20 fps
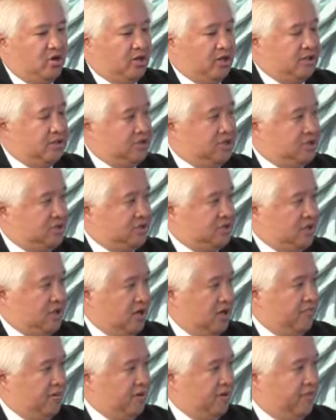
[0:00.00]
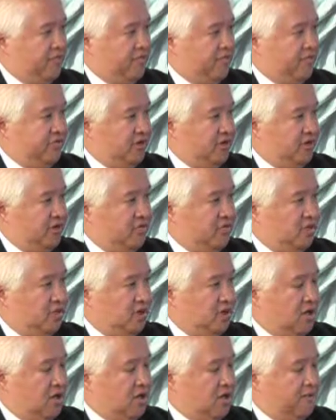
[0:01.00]
it's just going to be
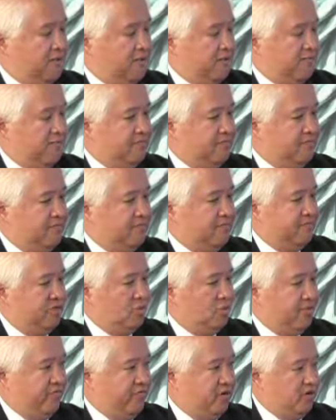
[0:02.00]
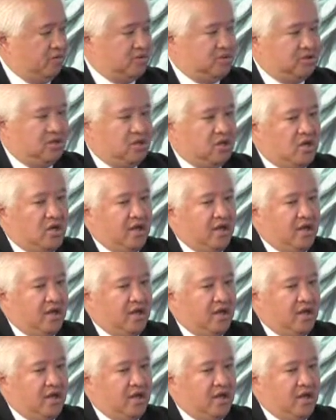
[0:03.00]
51 votes.